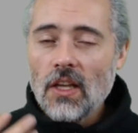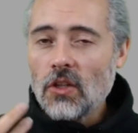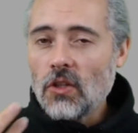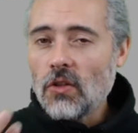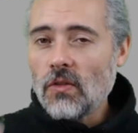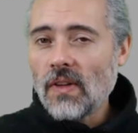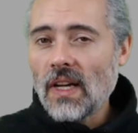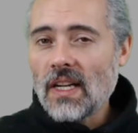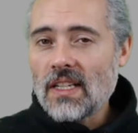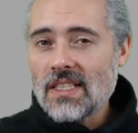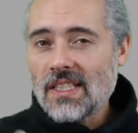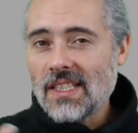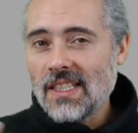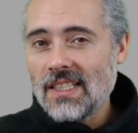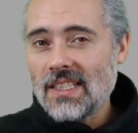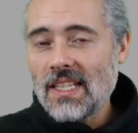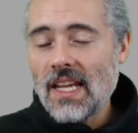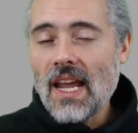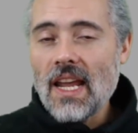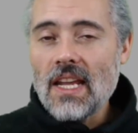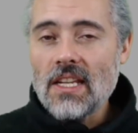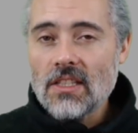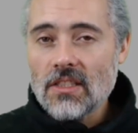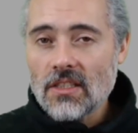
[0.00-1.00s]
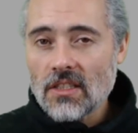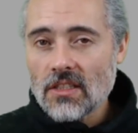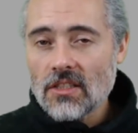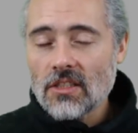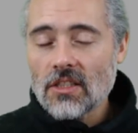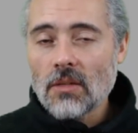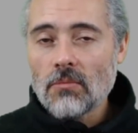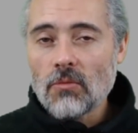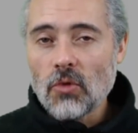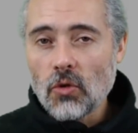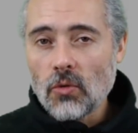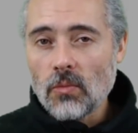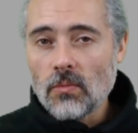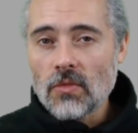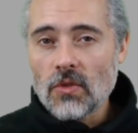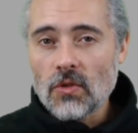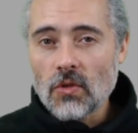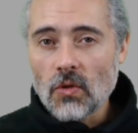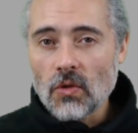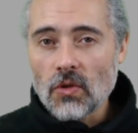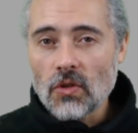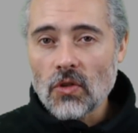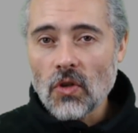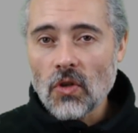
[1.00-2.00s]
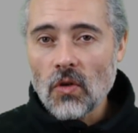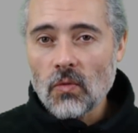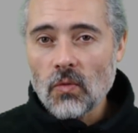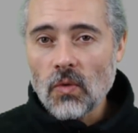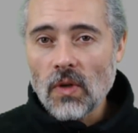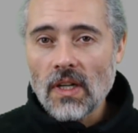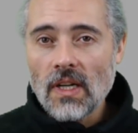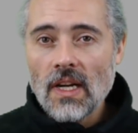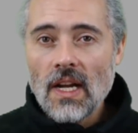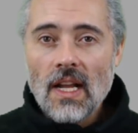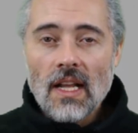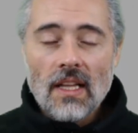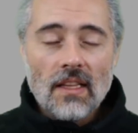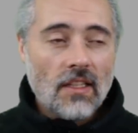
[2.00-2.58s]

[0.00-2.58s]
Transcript: you've actually tested some open source software,